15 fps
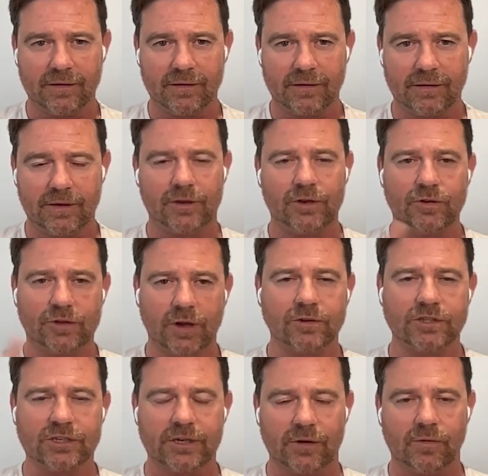You know, you don't
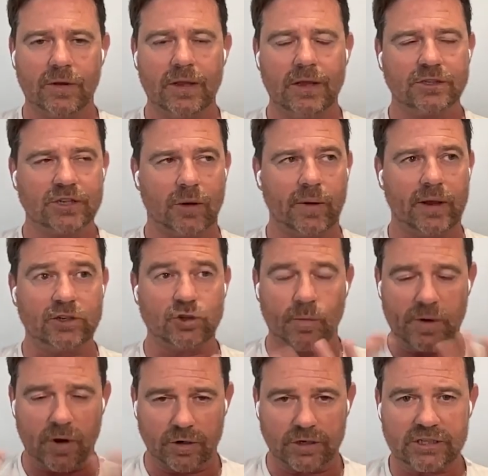steal. So it taught
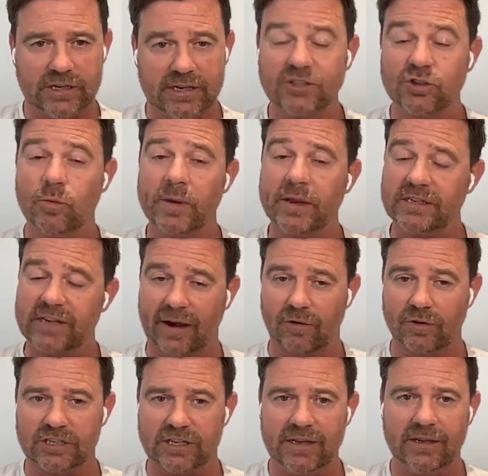me honesty. It taught me
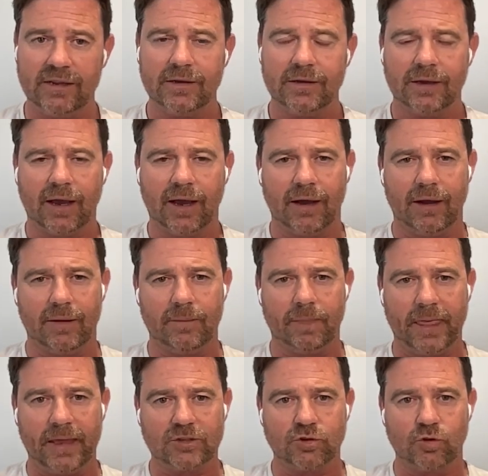integrity. Uh,
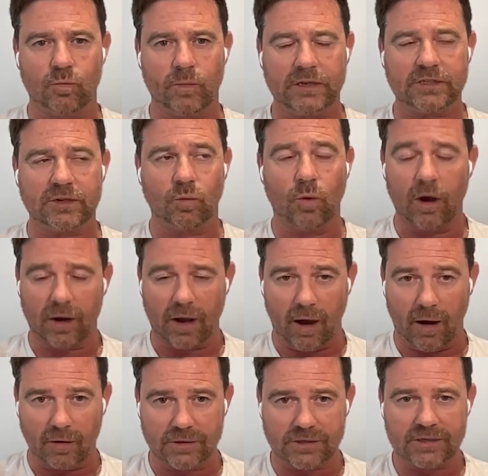it taught me to work
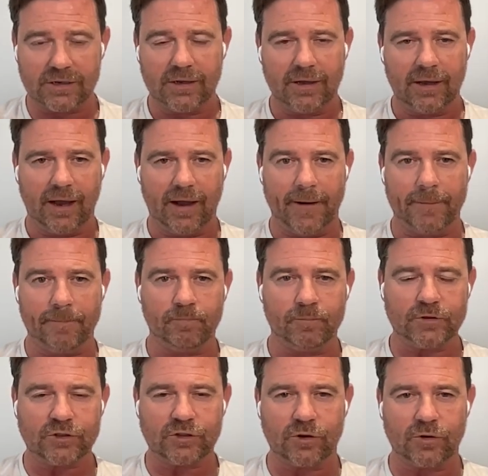hard. Um,
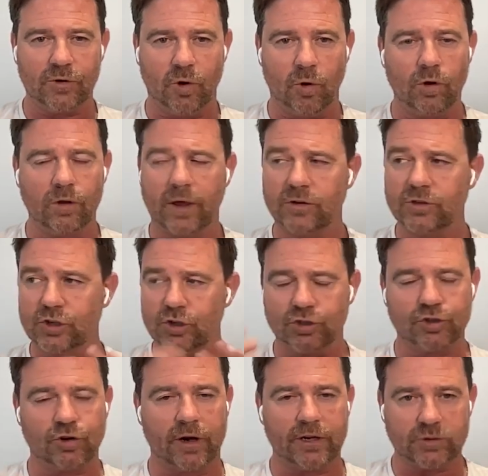so all of those good
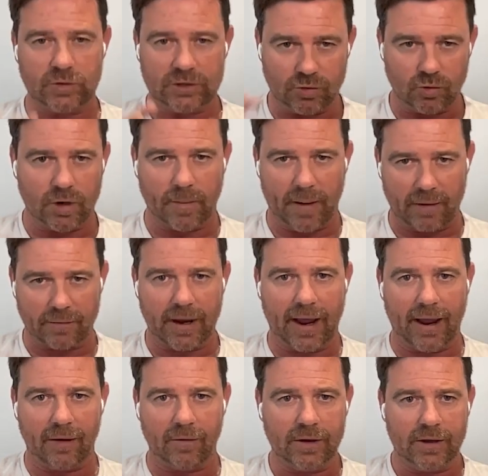traits we talk about
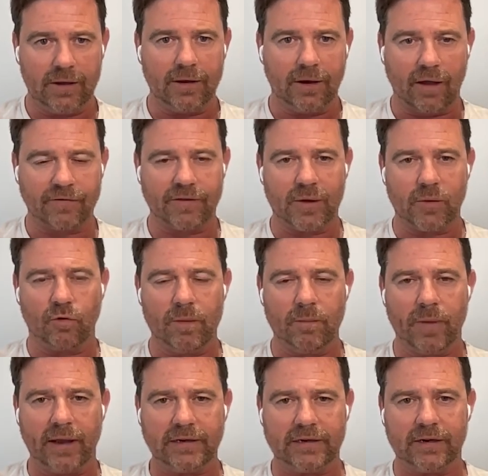now, I think were
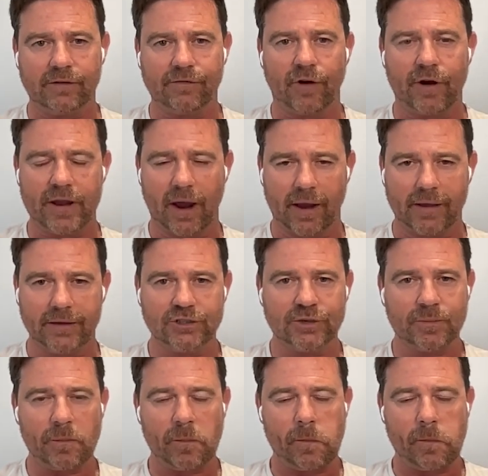embedded at a very young age.